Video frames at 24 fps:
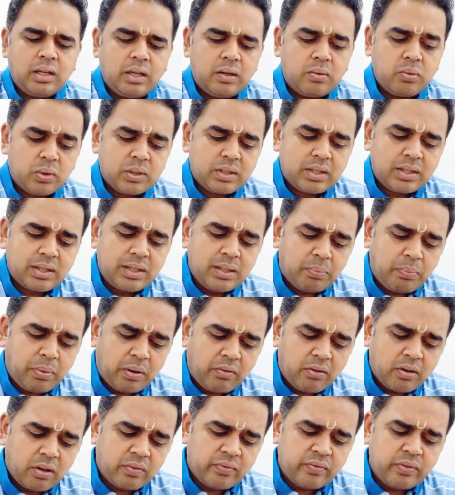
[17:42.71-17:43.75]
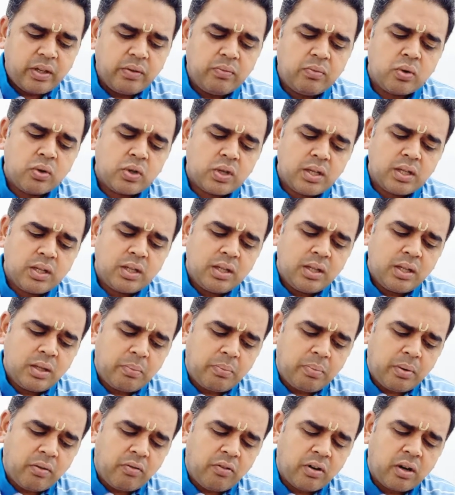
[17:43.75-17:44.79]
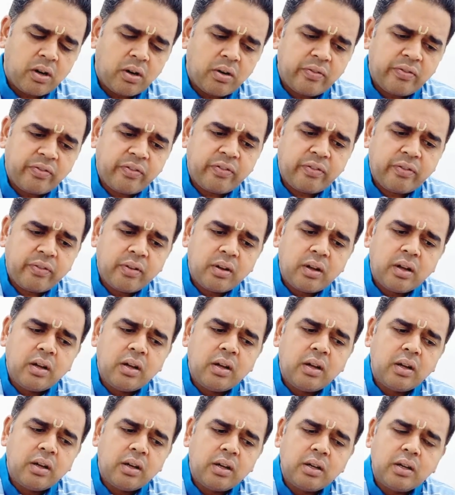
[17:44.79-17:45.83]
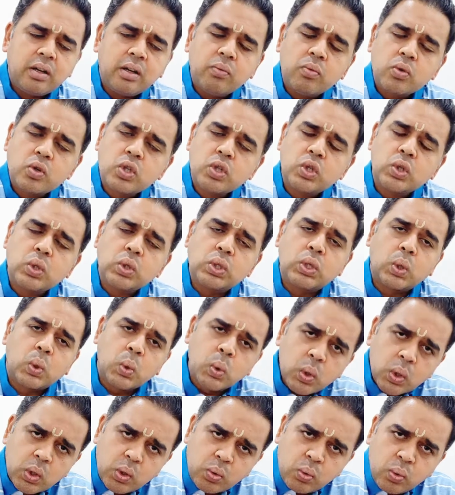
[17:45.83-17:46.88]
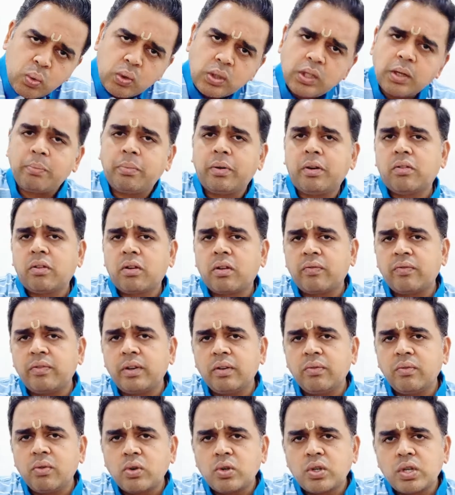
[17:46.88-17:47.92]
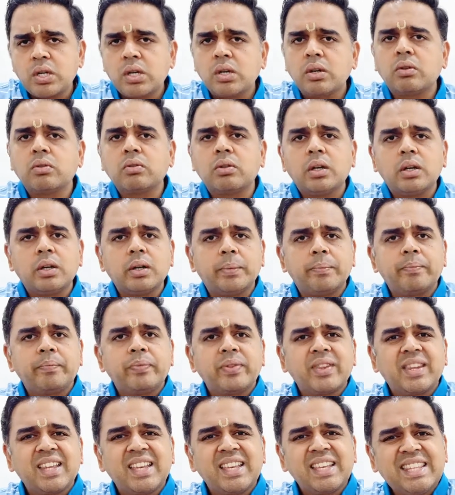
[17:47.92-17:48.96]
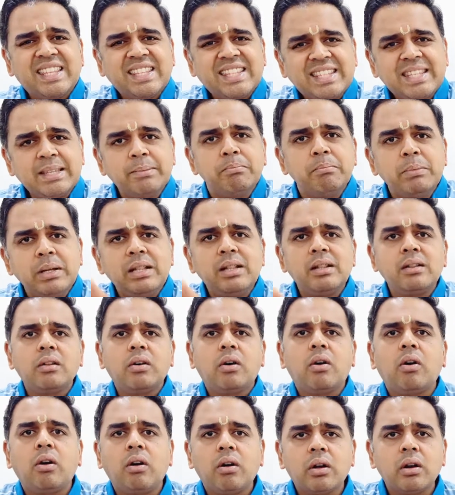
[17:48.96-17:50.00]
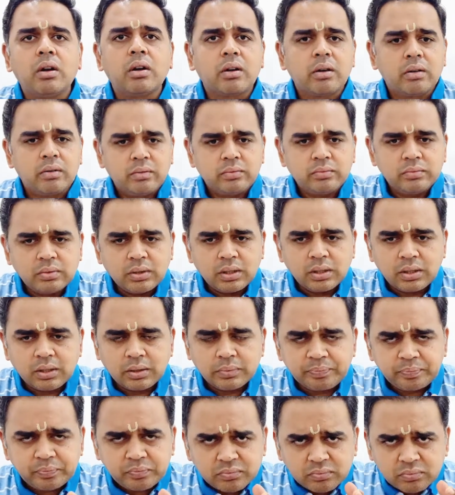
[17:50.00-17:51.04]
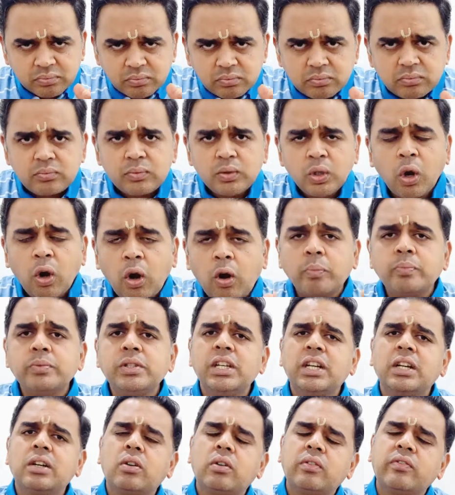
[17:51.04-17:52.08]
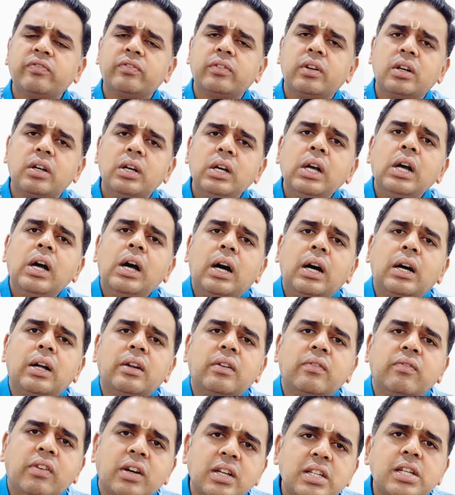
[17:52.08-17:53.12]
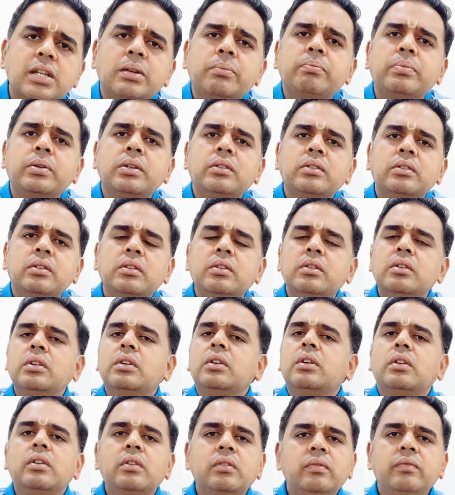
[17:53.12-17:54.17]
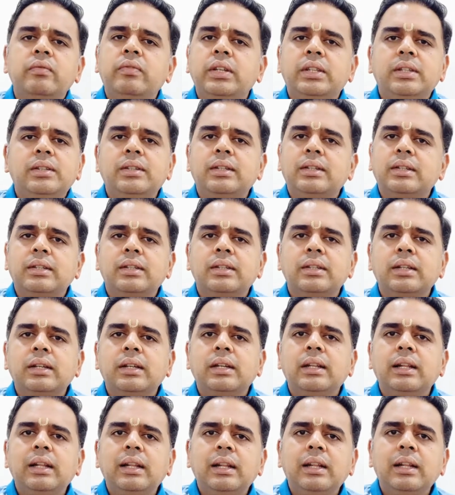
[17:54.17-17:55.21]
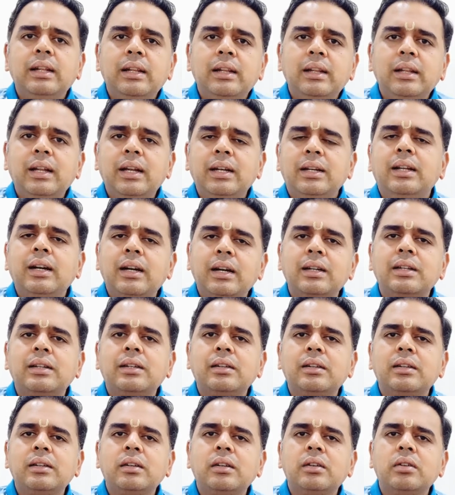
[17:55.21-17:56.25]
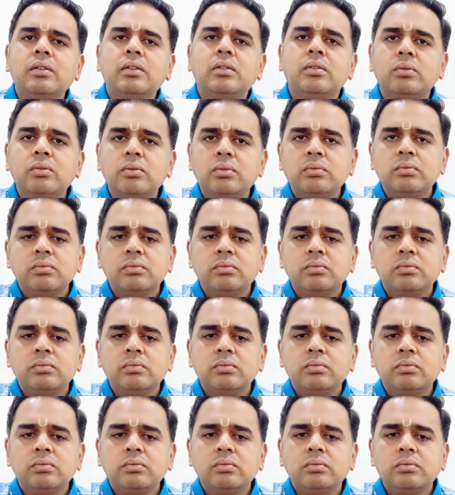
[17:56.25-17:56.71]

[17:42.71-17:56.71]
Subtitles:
It was the power of devotion, the power of devotion to the guru, the power of devotion to the symbol or the object of her worship, which led her to